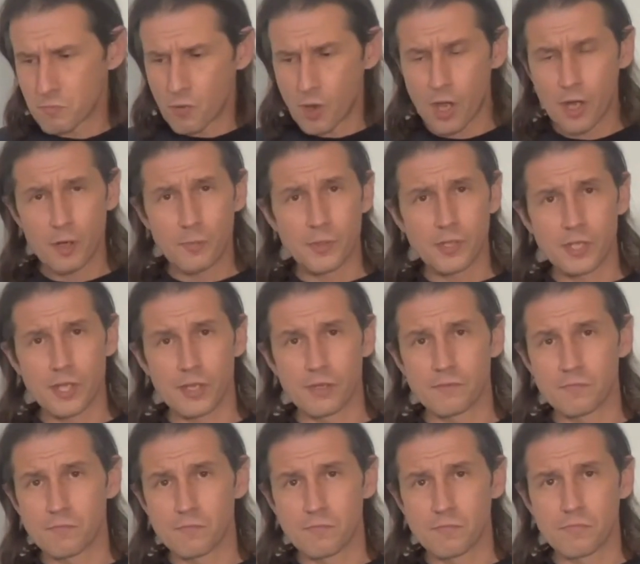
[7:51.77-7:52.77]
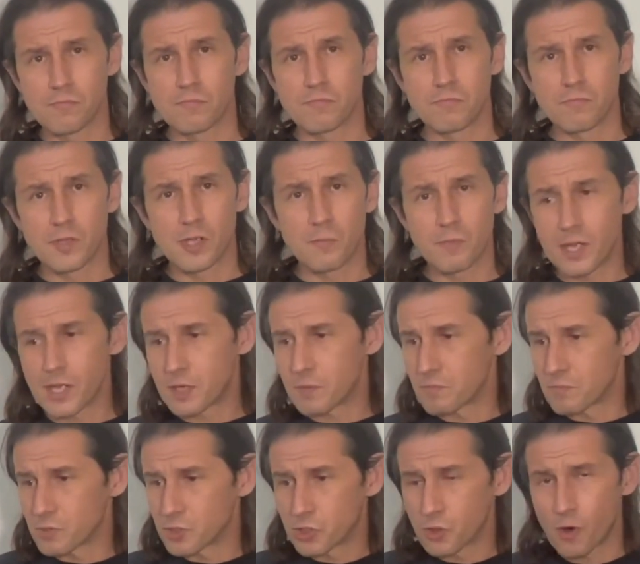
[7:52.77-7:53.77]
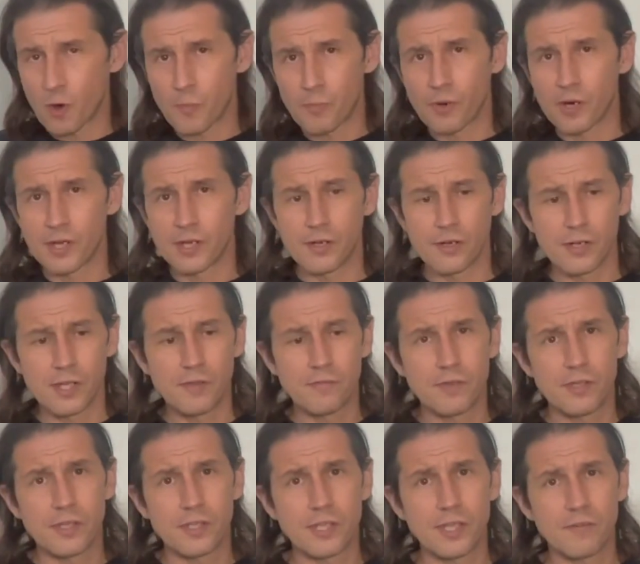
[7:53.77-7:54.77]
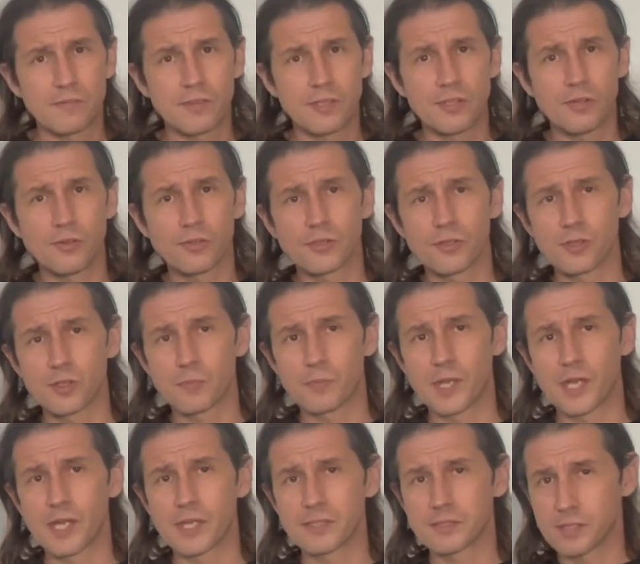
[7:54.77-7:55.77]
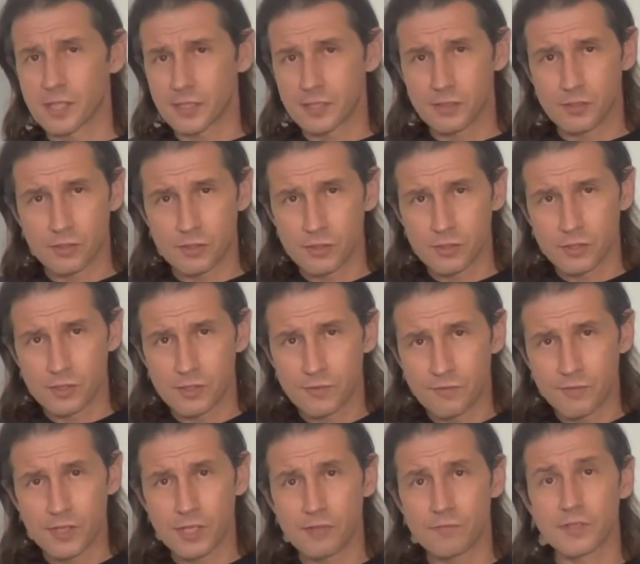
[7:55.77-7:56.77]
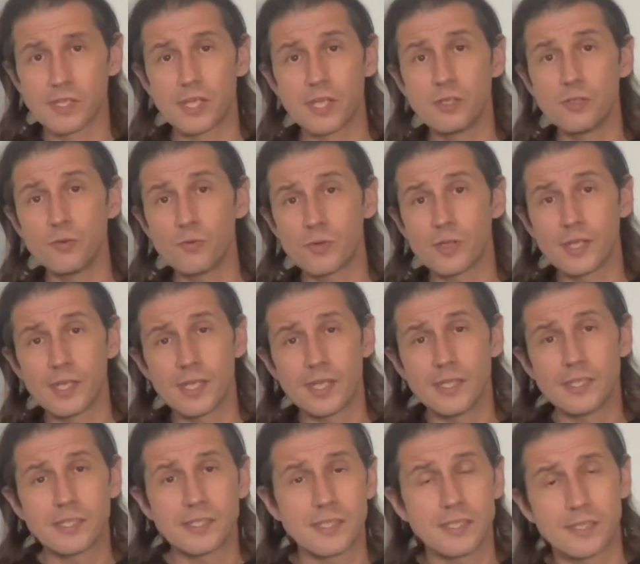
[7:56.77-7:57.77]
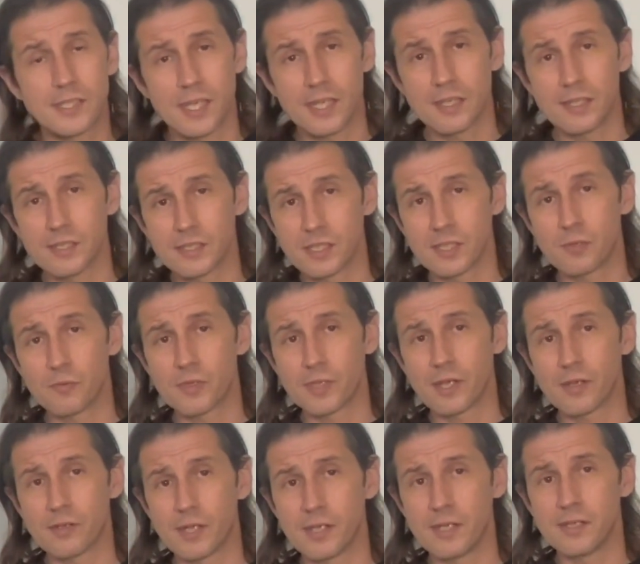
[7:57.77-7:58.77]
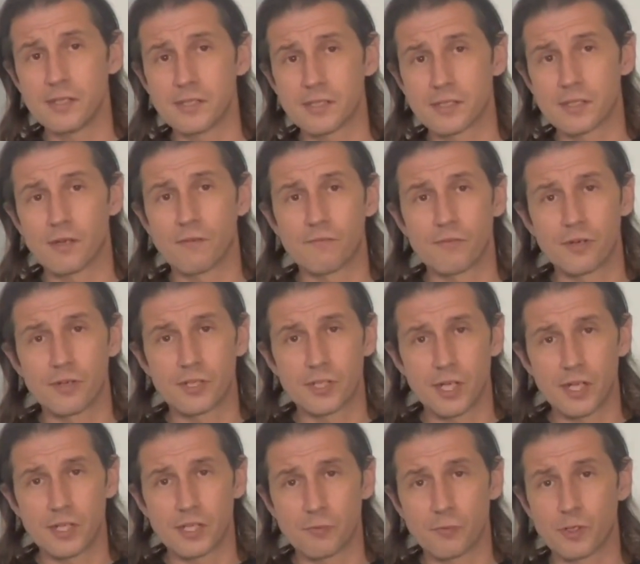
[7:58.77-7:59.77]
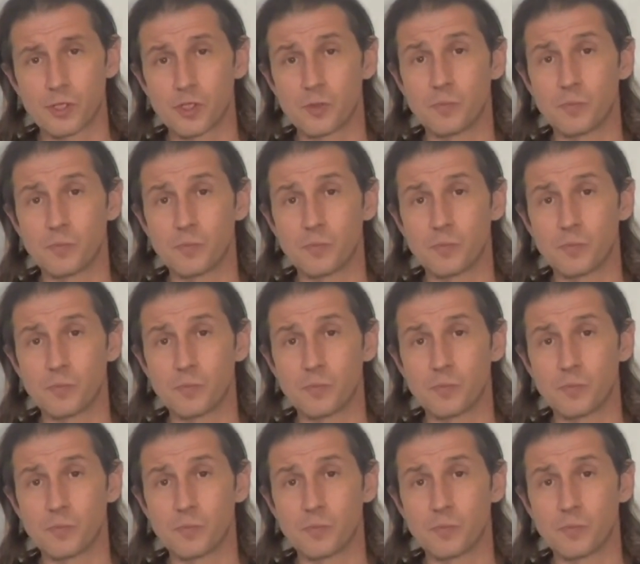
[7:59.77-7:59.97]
100%, can make him show up right here, give you a gift, he knows all your past, like definitively, can you instantaneously, without any discomfort, change what